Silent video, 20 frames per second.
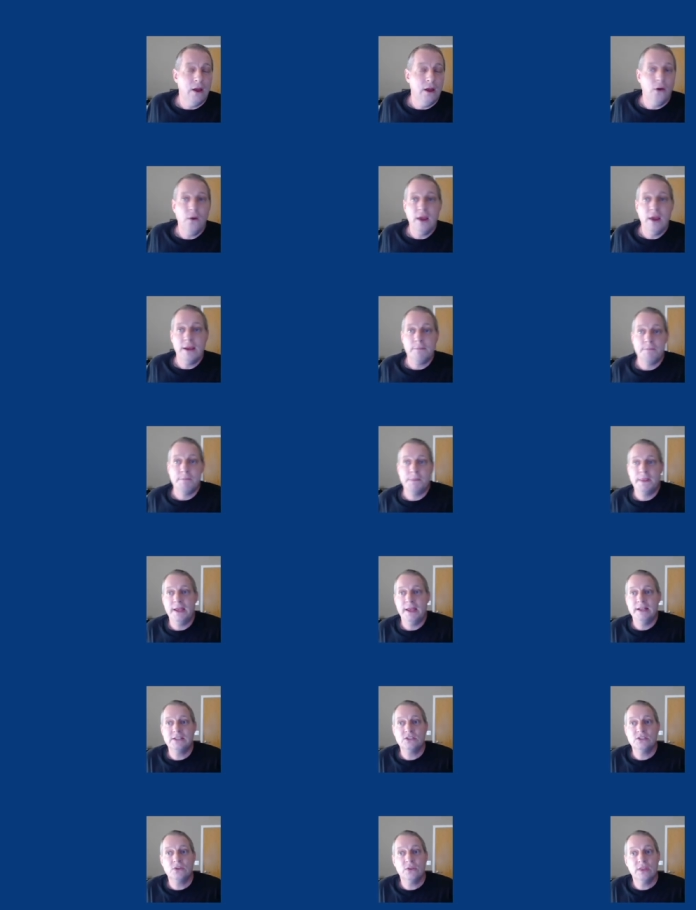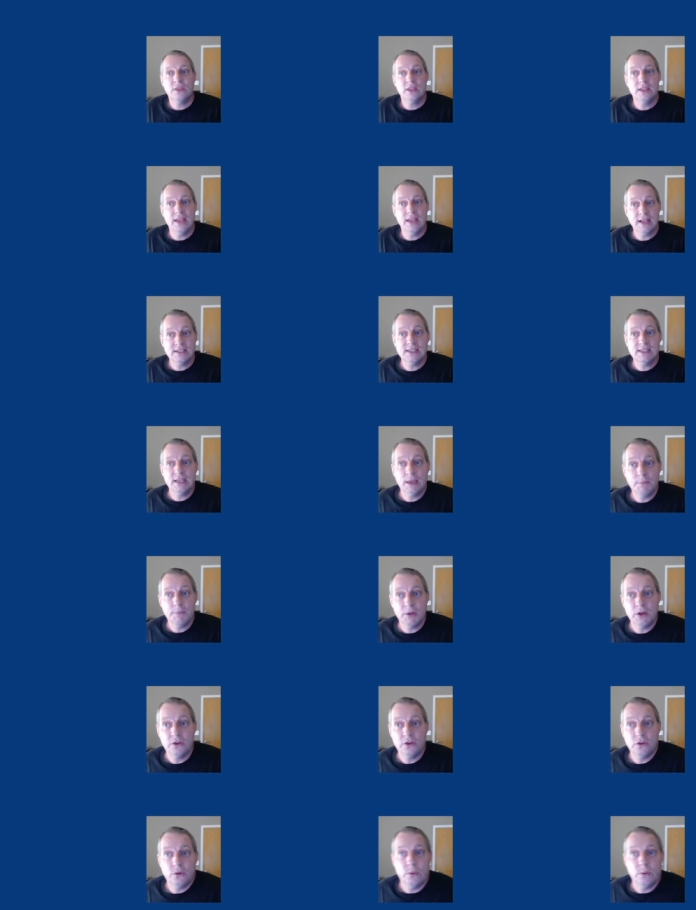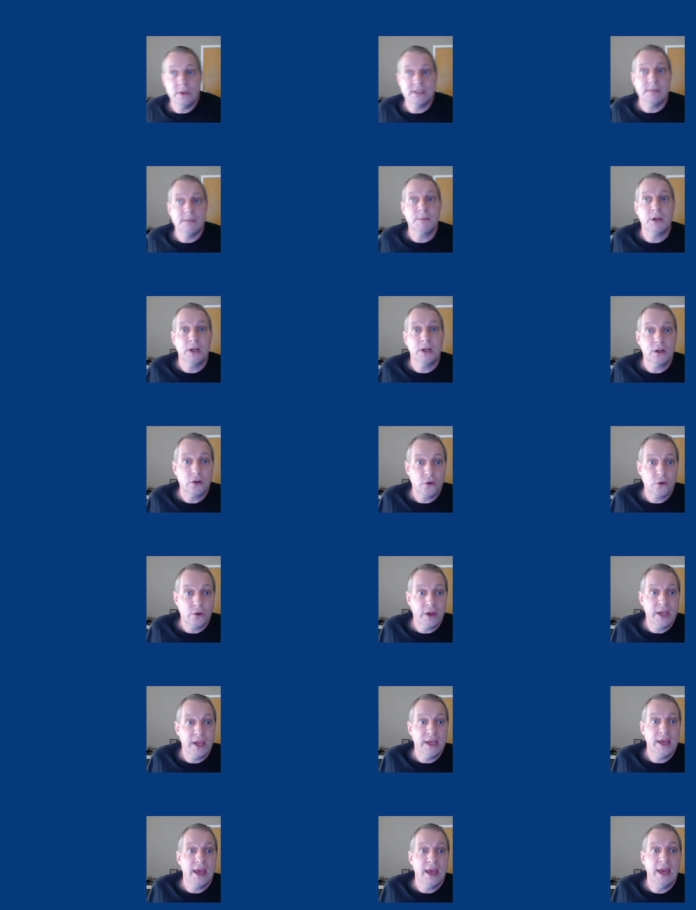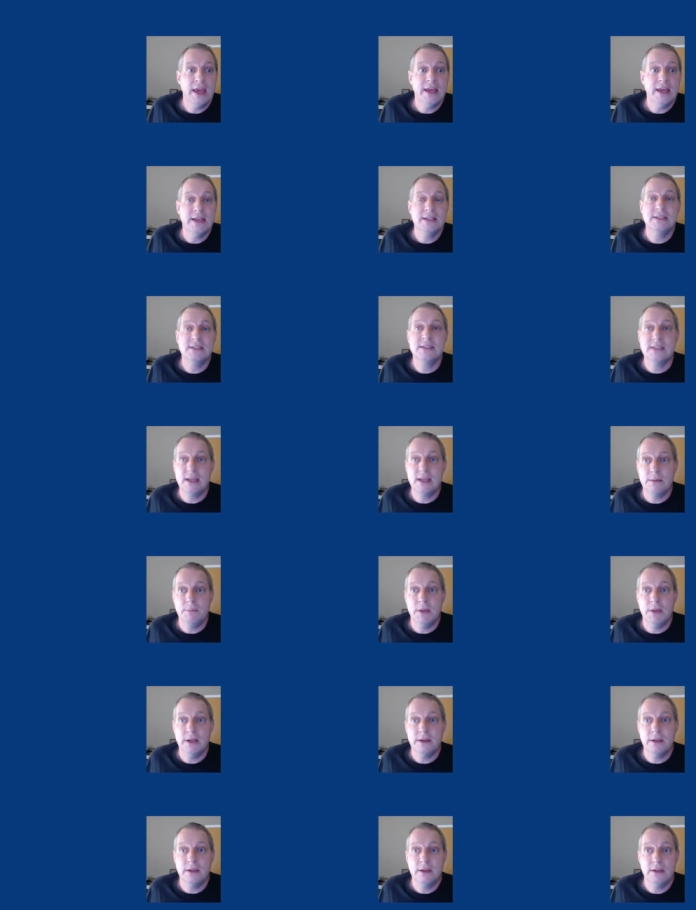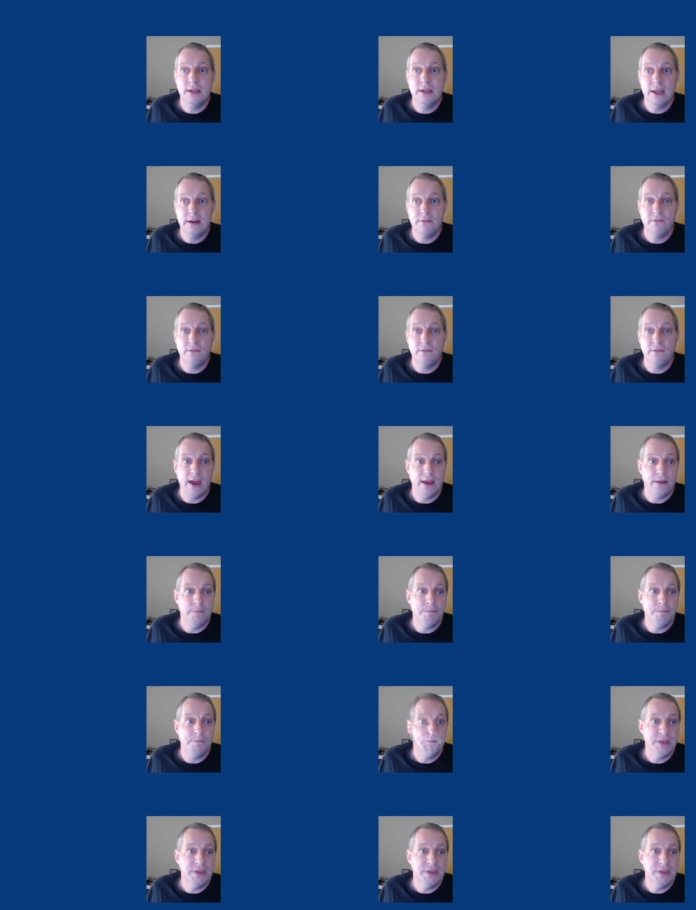All right, and so the next thing I'm going to do is I'm going to create a sediment data file.